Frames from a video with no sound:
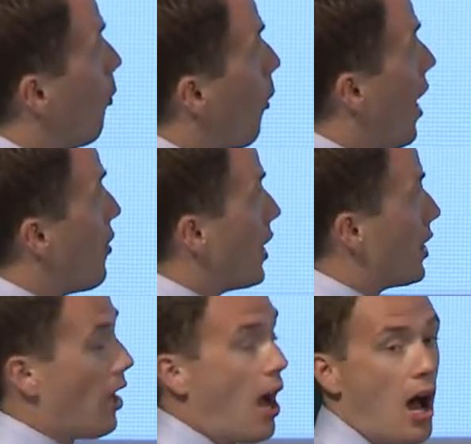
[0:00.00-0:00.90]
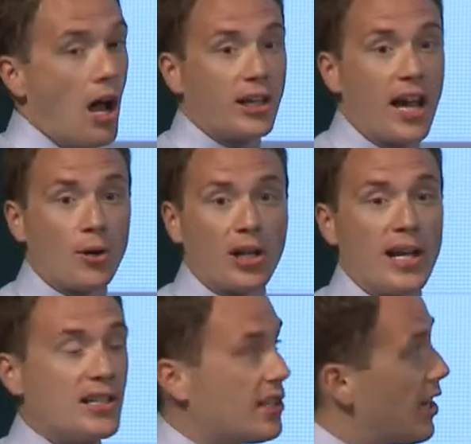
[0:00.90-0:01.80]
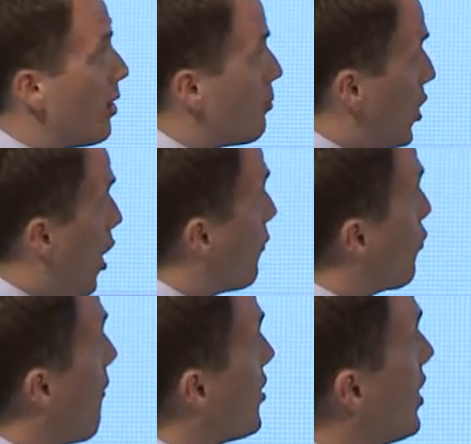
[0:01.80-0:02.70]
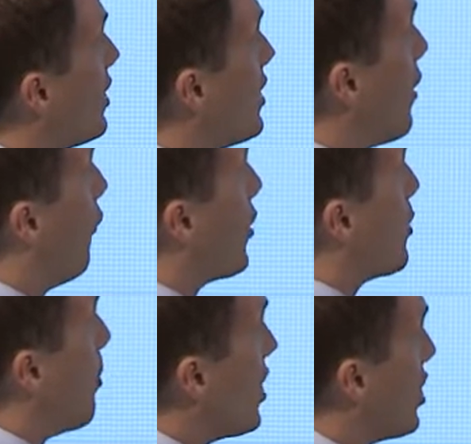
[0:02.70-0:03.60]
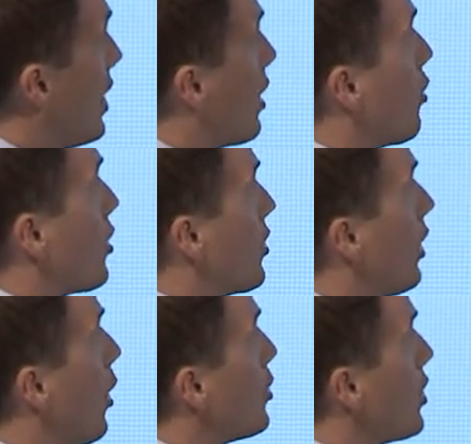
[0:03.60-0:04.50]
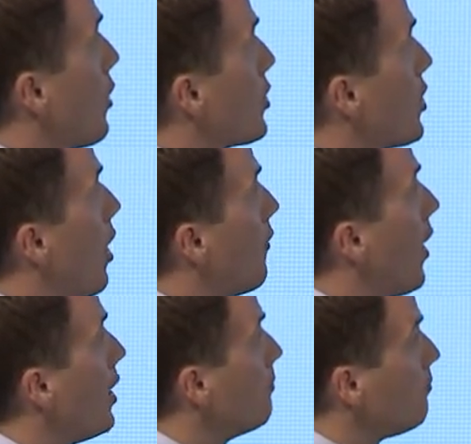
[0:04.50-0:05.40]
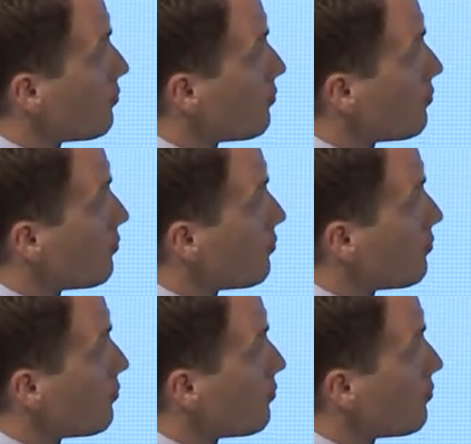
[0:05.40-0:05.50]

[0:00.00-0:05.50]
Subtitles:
where the calculated and observed gravities differ spatially across the lodestone survey.